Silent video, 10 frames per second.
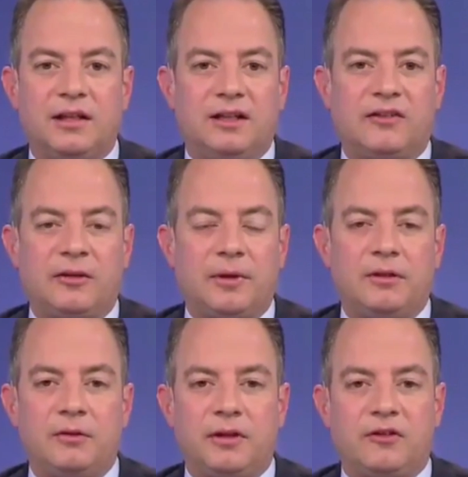is someone
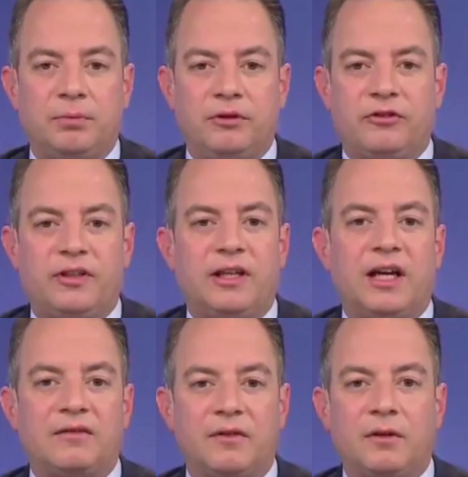who has pushed the
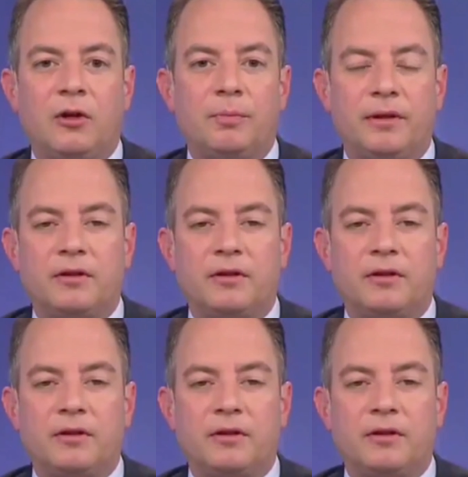envelope